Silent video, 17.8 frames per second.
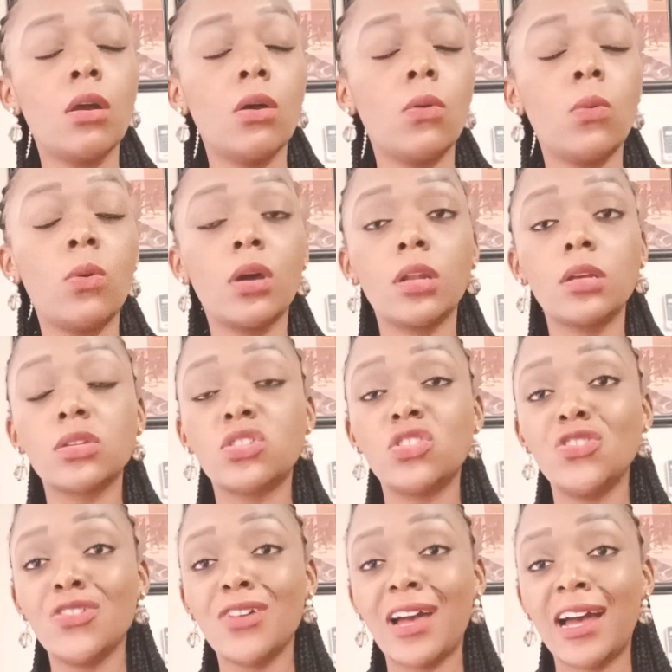What else
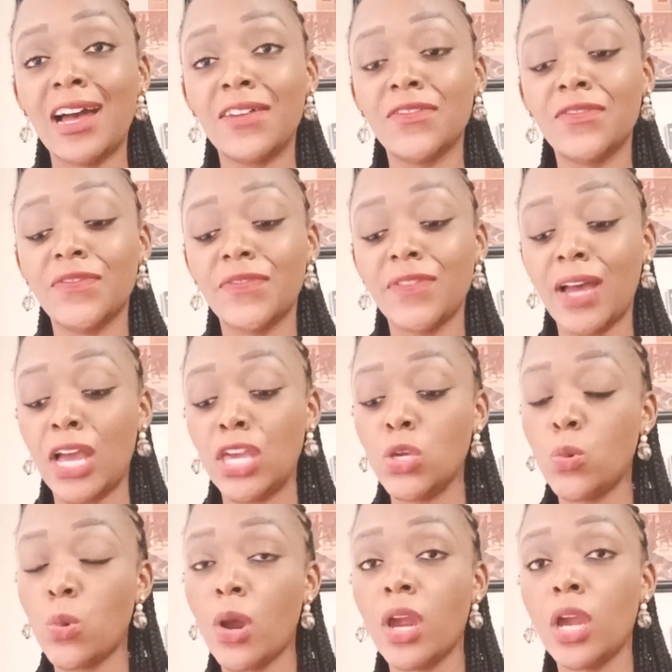do you have? Are
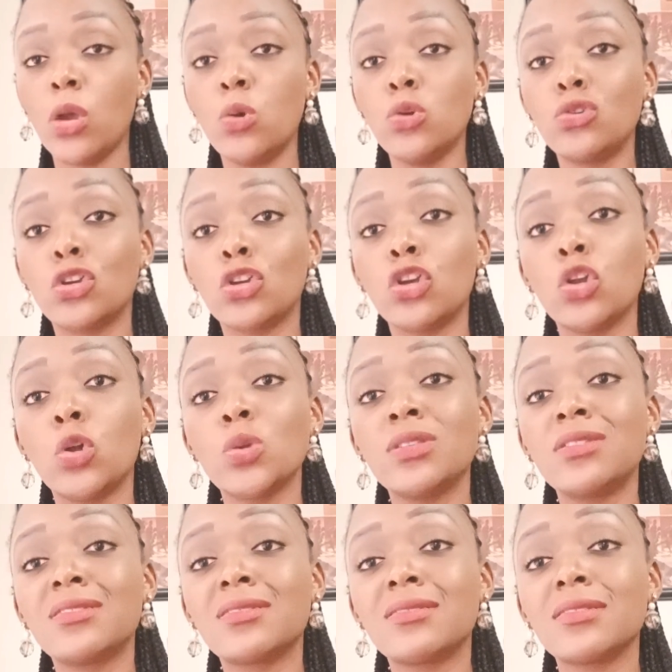you wearing good
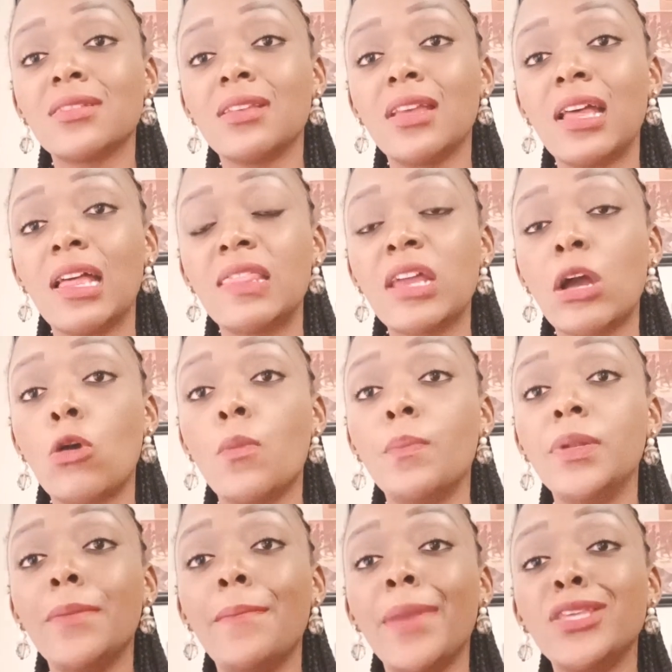clothes that
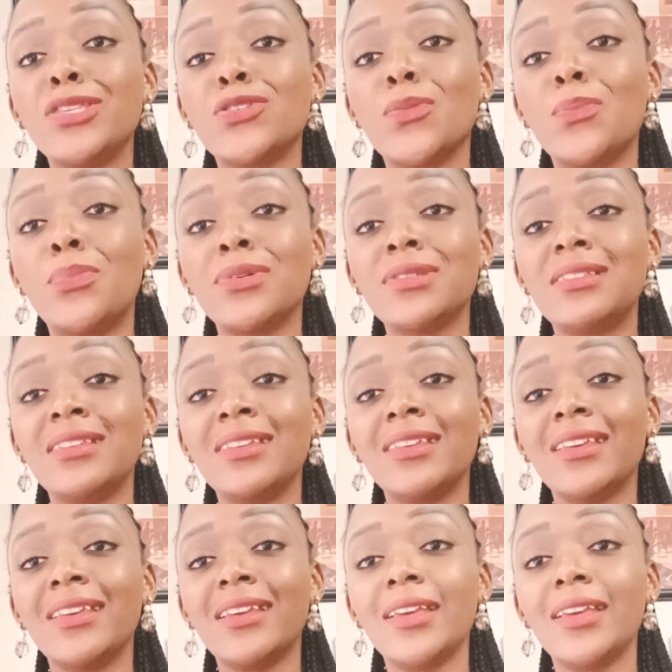complement your body?